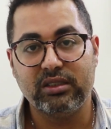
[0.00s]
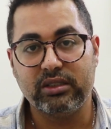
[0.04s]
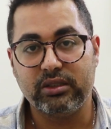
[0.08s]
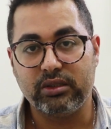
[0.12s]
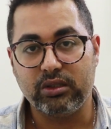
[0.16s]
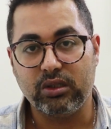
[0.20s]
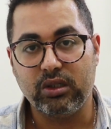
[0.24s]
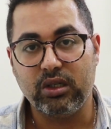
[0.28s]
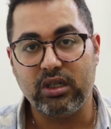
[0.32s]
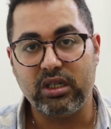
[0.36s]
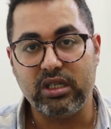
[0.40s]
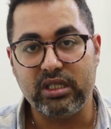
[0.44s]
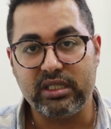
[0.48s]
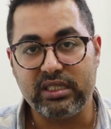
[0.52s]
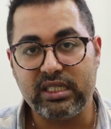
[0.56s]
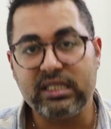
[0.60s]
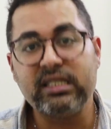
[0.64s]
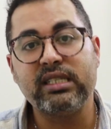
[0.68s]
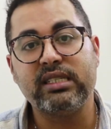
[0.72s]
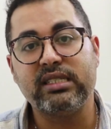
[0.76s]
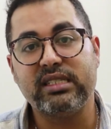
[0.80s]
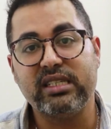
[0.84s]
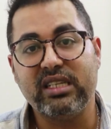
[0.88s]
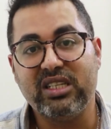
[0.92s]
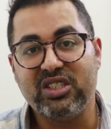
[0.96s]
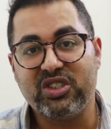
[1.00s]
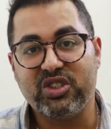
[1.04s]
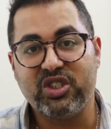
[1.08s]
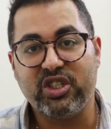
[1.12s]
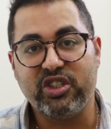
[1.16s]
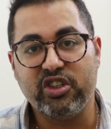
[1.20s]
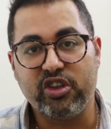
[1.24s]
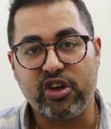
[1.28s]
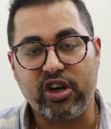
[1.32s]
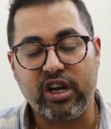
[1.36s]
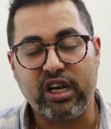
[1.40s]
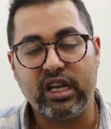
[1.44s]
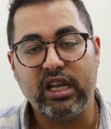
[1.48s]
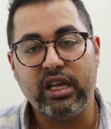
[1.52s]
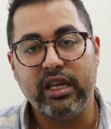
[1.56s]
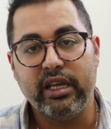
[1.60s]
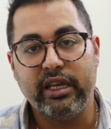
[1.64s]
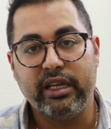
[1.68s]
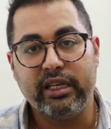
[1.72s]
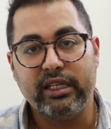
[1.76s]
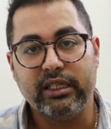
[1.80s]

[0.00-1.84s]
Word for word: So this is in general.